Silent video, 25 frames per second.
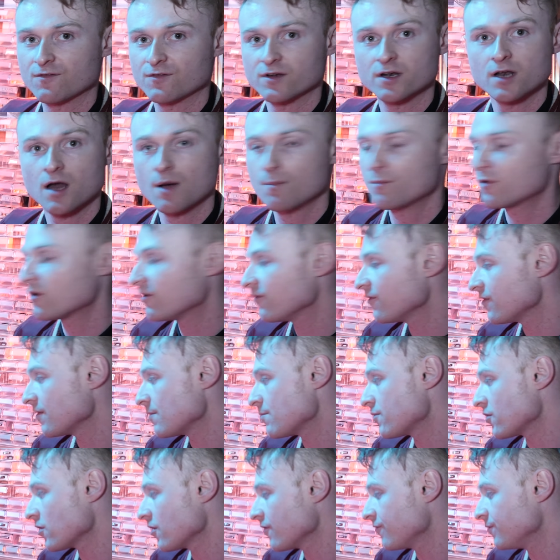of a number of
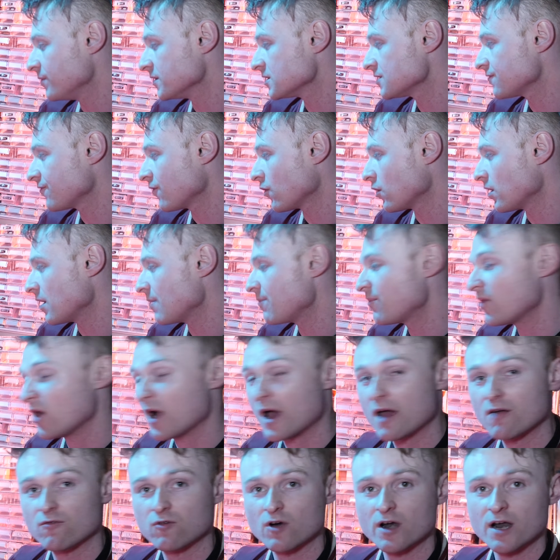improvements for it,
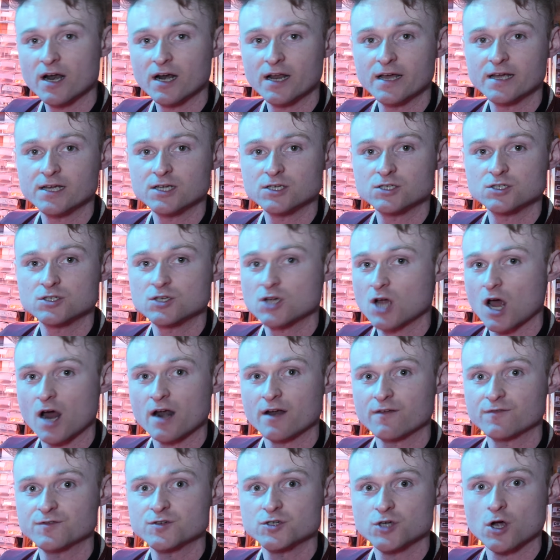but it really
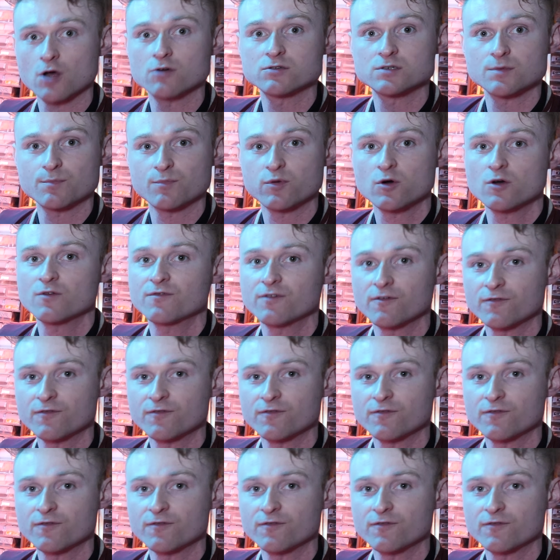kind of shows a proof